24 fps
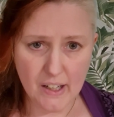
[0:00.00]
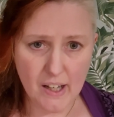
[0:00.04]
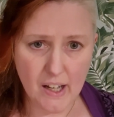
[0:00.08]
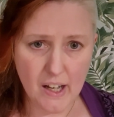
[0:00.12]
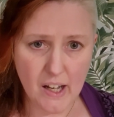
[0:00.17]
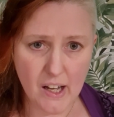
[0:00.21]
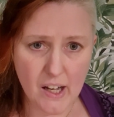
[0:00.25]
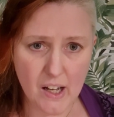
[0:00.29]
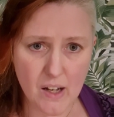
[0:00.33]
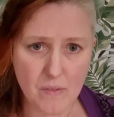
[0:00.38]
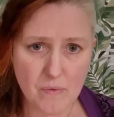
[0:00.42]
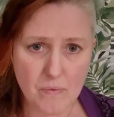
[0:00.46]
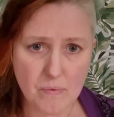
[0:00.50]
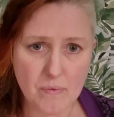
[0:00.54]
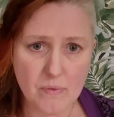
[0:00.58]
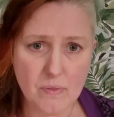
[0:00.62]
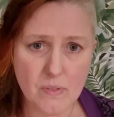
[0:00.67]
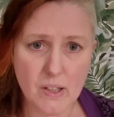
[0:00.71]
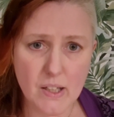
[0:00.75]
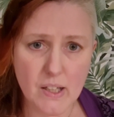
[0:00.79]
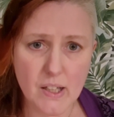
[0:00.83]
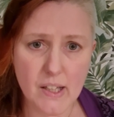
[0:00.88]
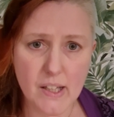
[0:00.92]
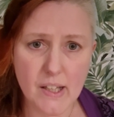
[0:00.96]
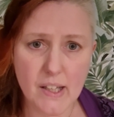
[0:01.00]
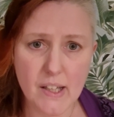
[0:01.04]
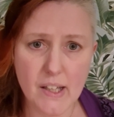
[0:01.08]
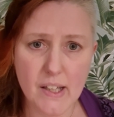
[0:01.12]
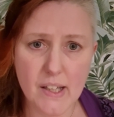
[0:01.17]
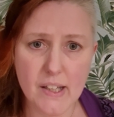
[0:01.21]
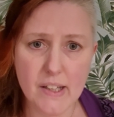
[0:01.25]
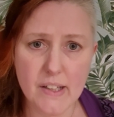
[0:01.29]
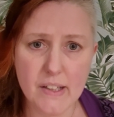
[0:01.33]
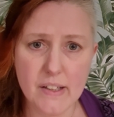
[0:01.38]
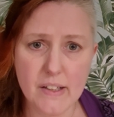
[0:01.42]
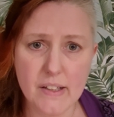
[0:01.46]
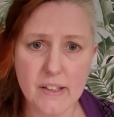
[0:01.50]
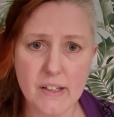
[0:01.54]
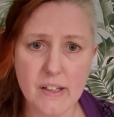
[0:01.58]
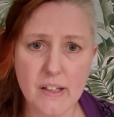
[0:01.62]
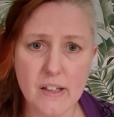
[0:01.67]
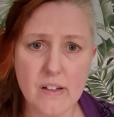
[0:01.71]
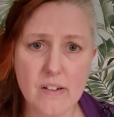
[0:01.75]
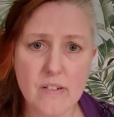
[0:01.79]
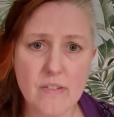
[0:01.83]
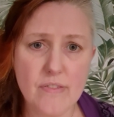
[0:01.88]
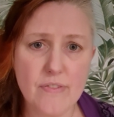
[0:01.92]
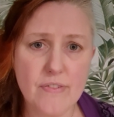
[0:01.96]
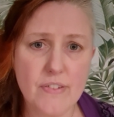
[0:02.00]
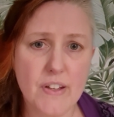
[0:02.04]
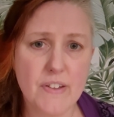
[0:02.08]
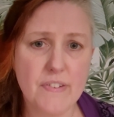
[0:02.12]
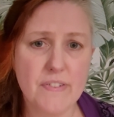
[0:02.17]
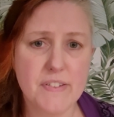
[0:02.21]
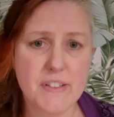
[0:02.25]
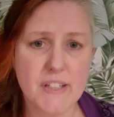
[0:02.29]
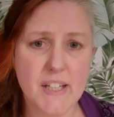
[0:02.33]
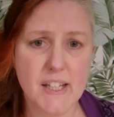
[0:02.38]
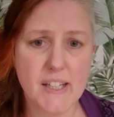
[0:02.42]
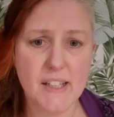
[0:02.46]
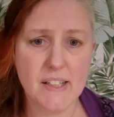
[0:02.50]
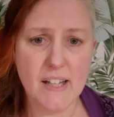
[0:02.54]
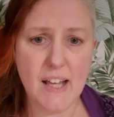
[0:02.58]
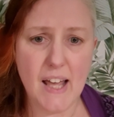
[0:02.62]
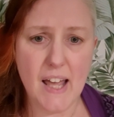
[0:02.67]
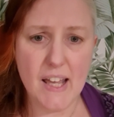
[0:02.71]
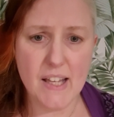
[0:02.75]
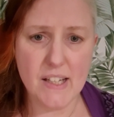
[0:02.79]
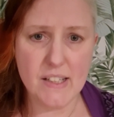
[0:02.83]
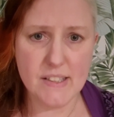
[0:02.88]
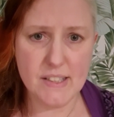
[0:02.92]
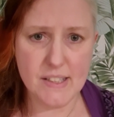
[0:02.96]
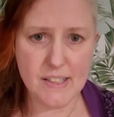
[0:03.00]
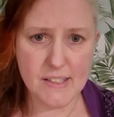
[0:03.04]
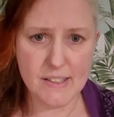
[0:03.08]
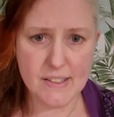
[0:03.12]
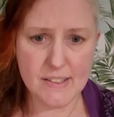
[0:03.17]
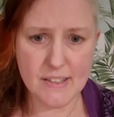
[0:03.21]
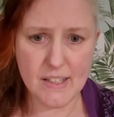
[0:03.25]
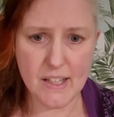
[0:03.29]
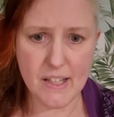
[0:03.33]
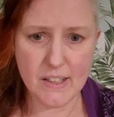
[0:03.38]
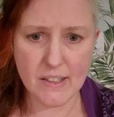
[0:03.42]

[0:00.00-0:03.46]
in 1586.